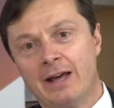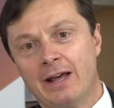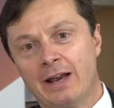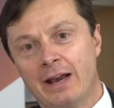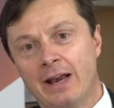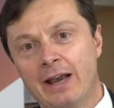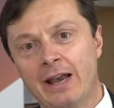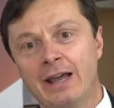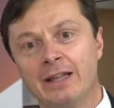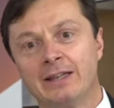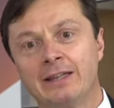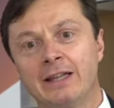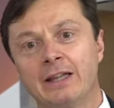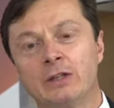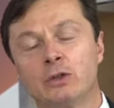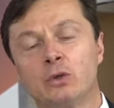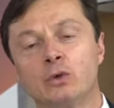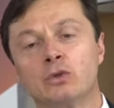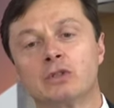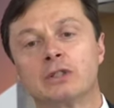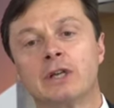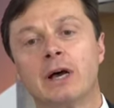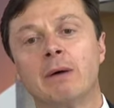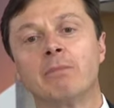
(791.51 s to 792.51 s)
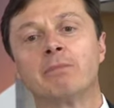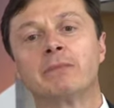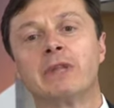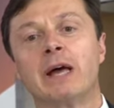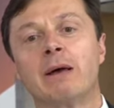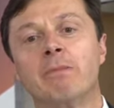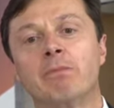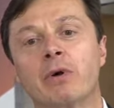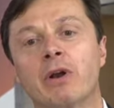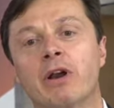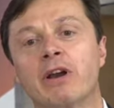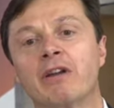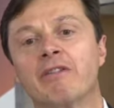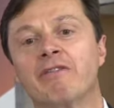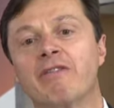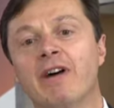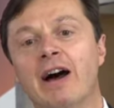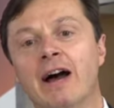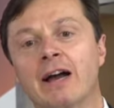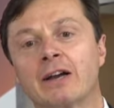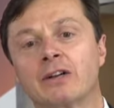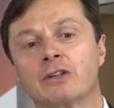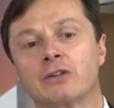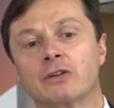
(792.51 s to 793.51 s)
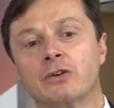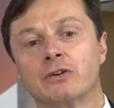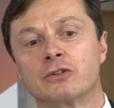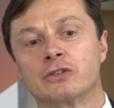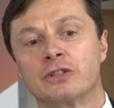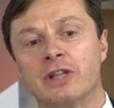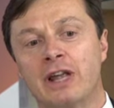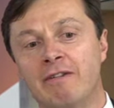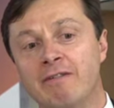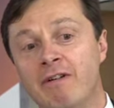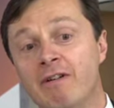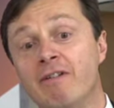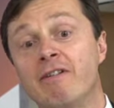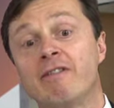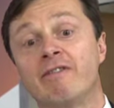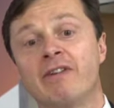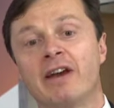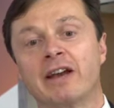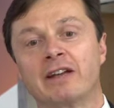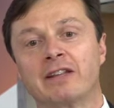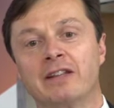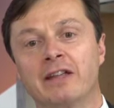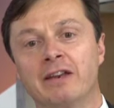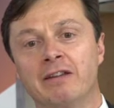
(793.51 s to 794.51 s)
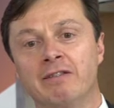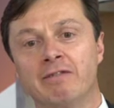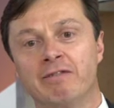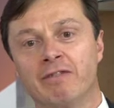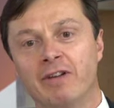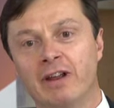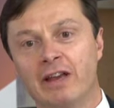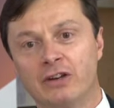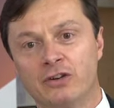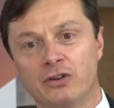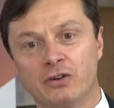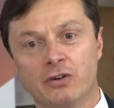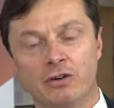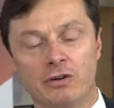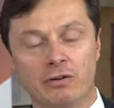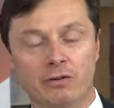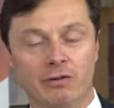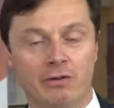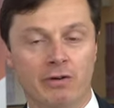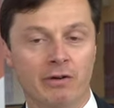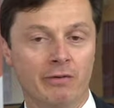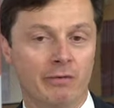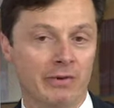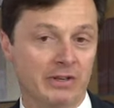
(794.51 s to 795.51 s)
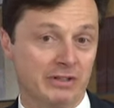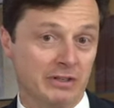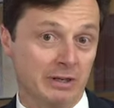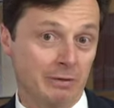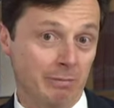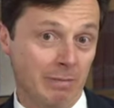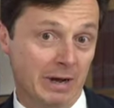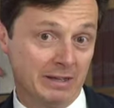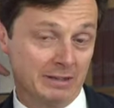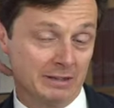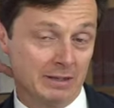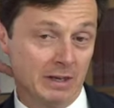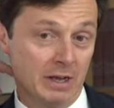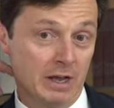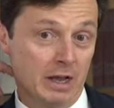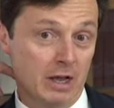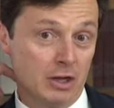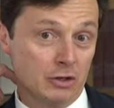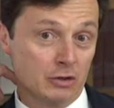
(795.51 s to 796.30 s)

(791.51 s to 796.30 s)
related to some temporary factors that have affected inflation, in recent months.